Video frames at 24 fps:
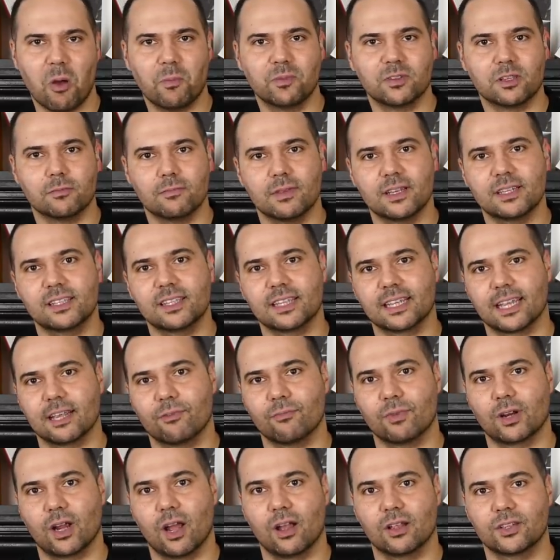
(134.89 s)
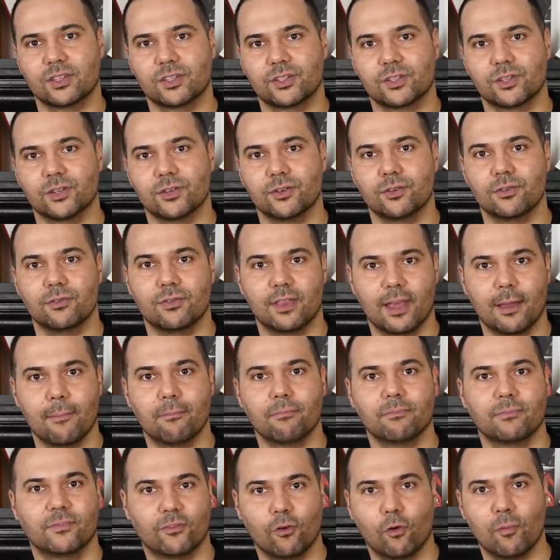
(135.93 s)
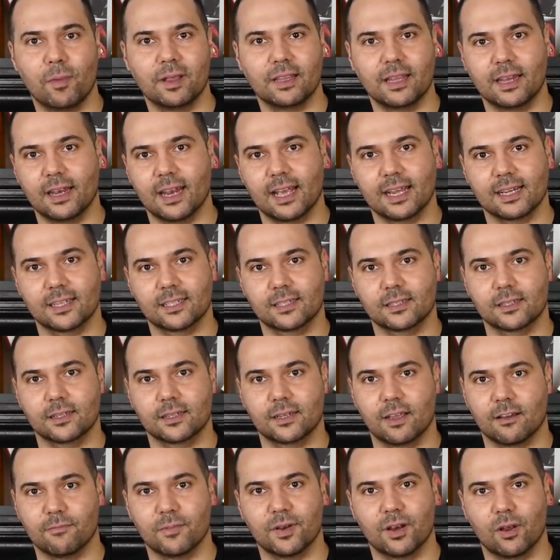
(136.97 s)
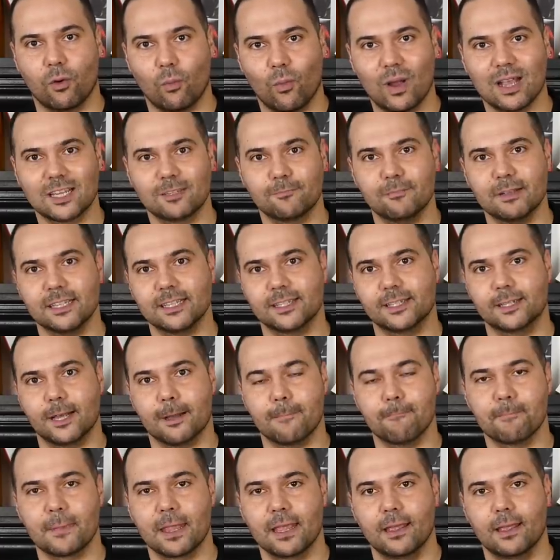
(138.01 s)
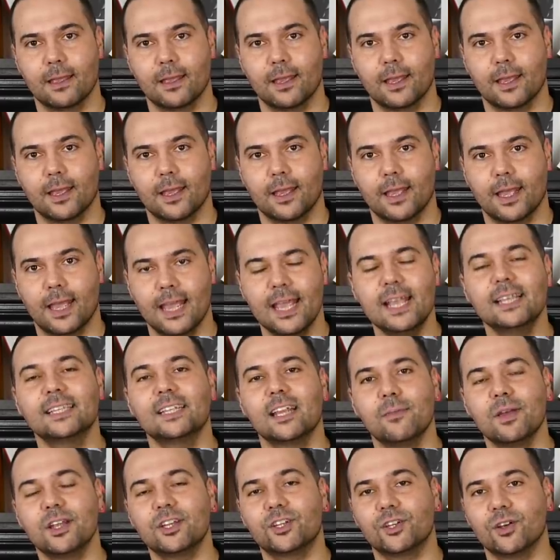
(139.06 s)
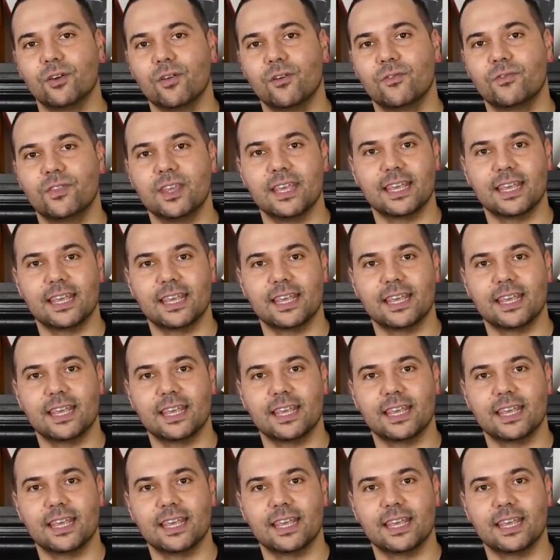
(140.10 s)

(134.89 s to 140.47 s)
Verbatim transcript: optimistic in regards to them forming the next government at Westminster. Here's an image of